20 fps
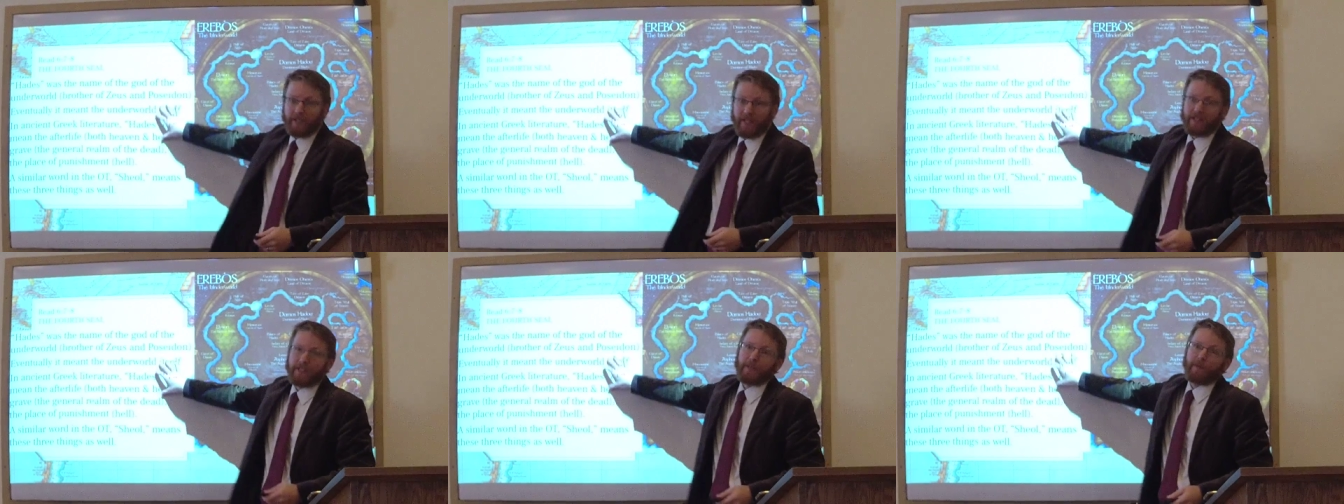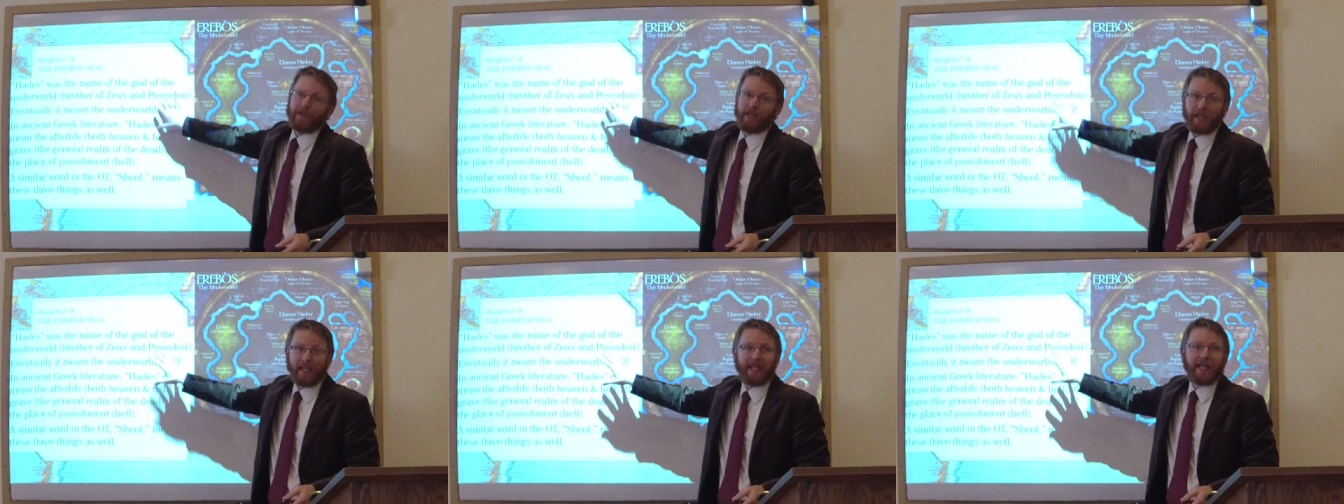
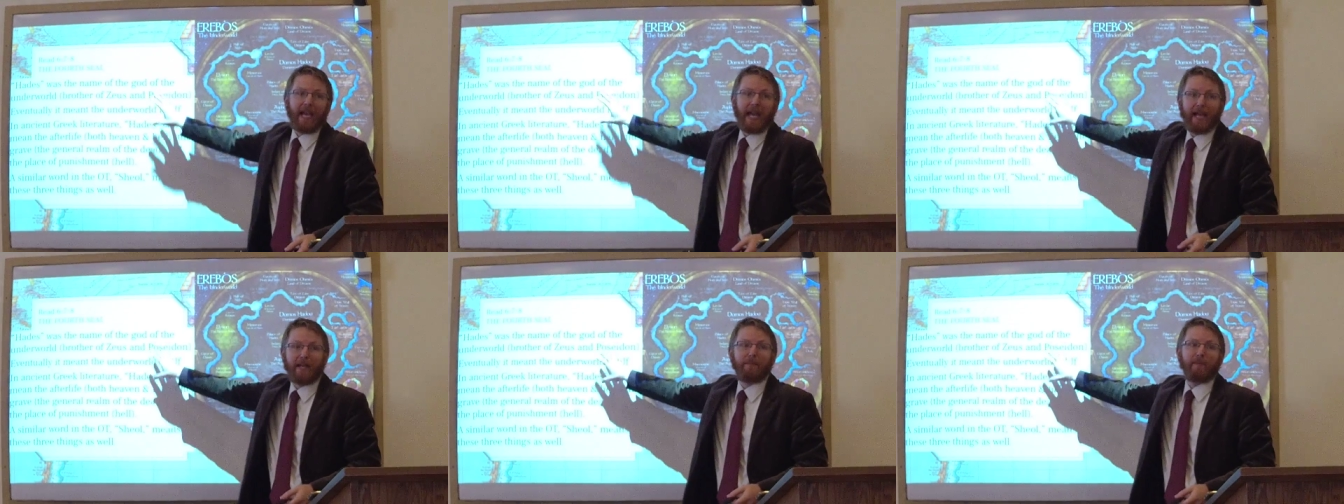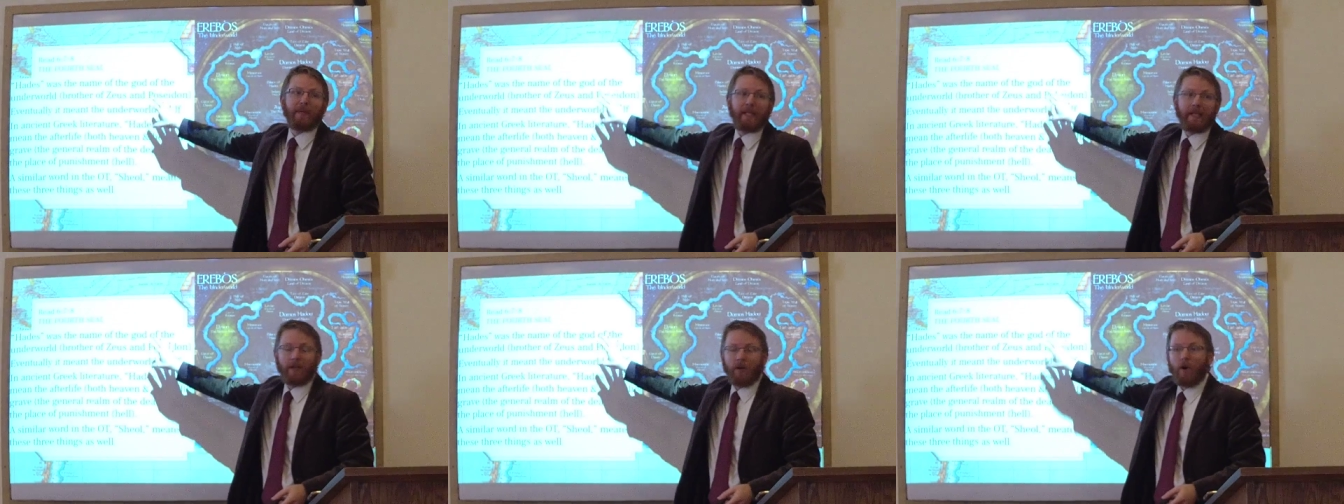Testament, it can
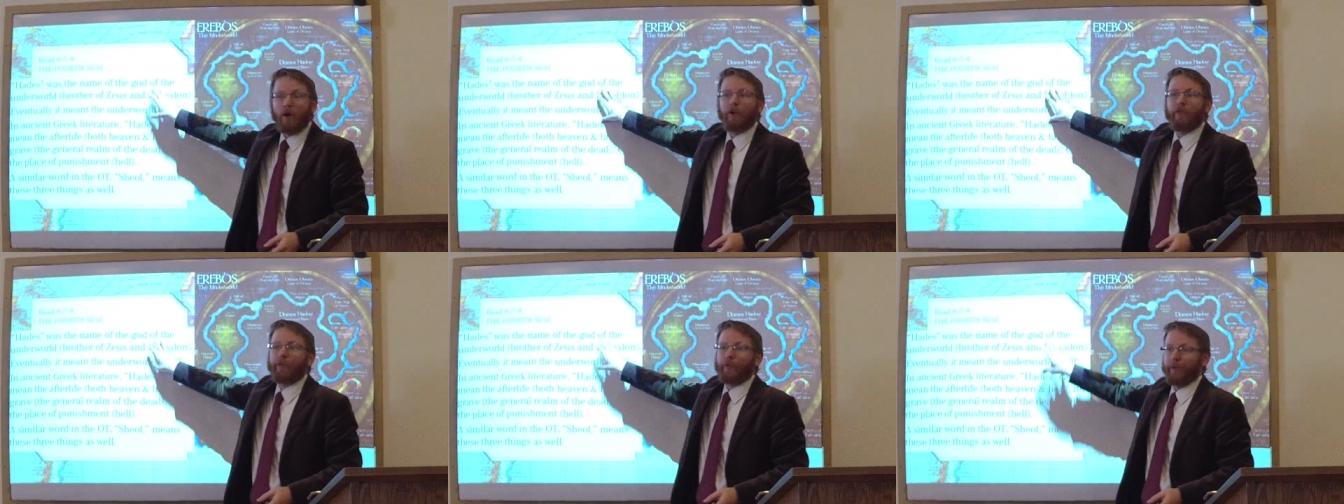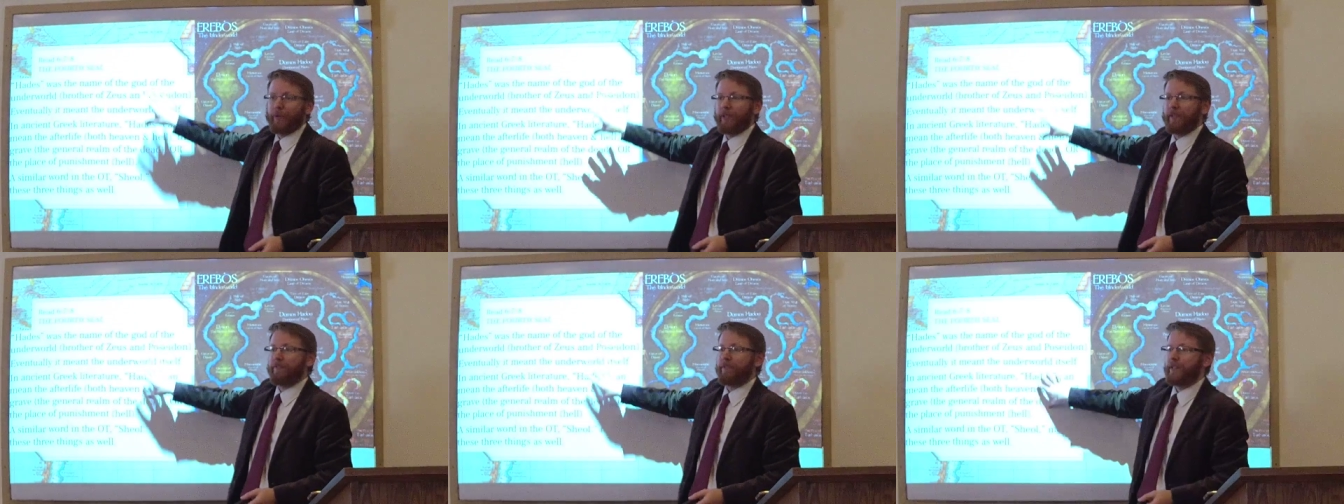mean all
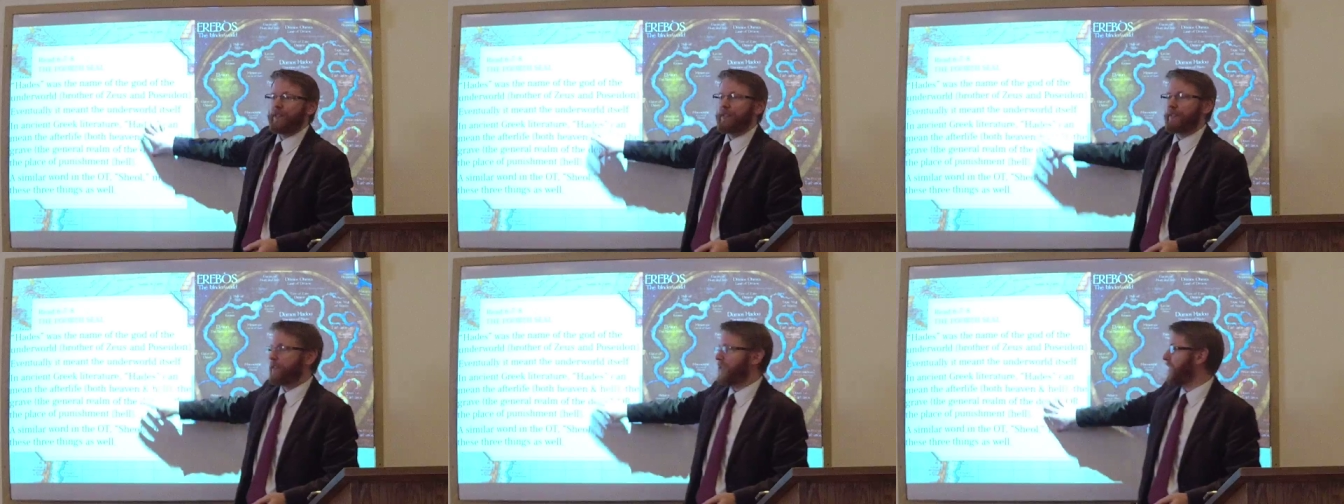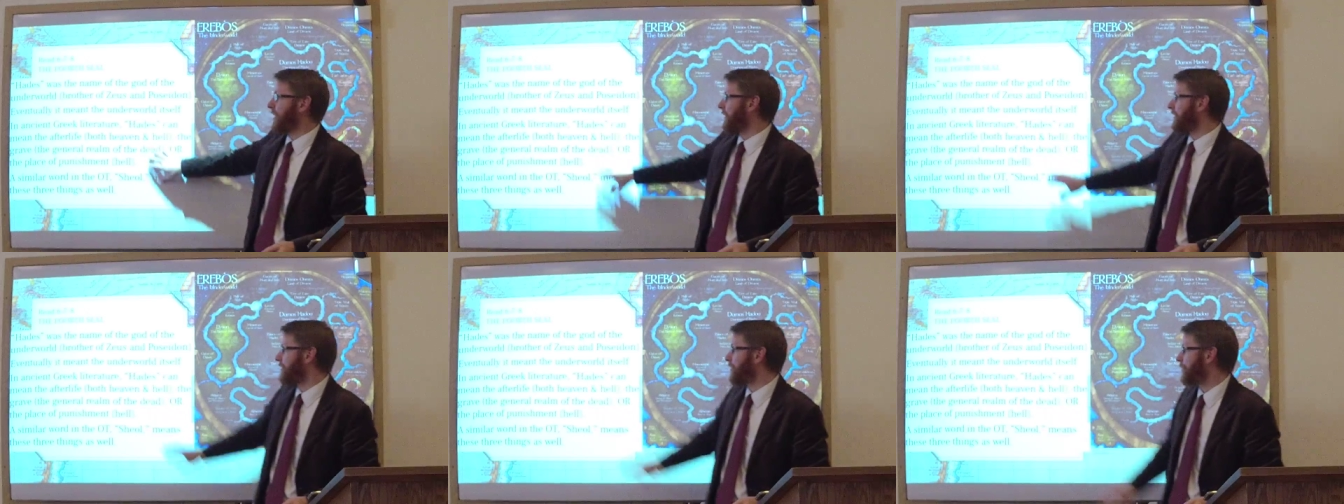three of these
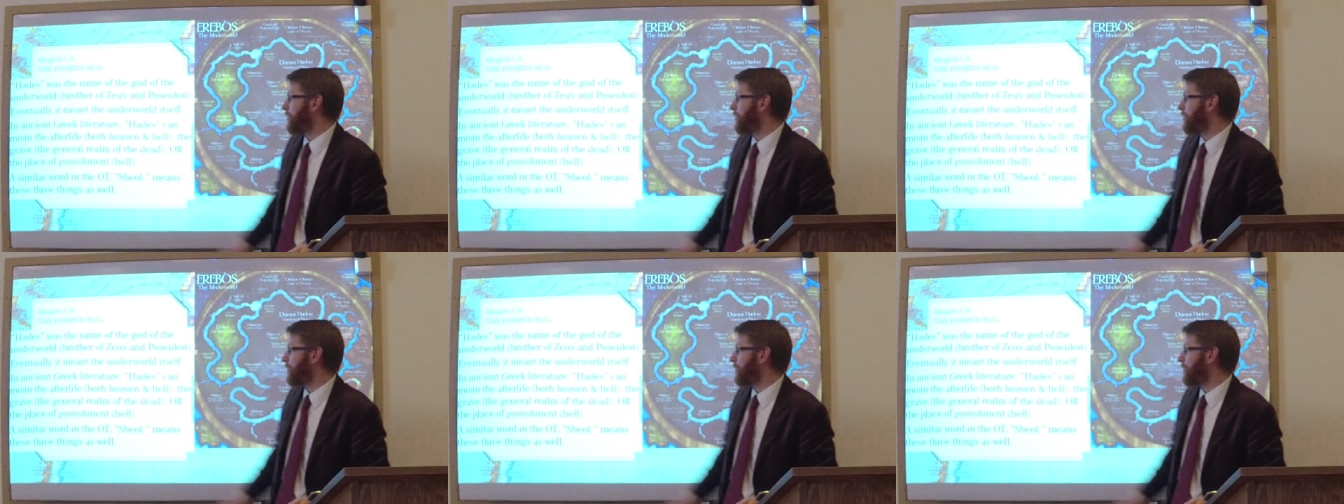things.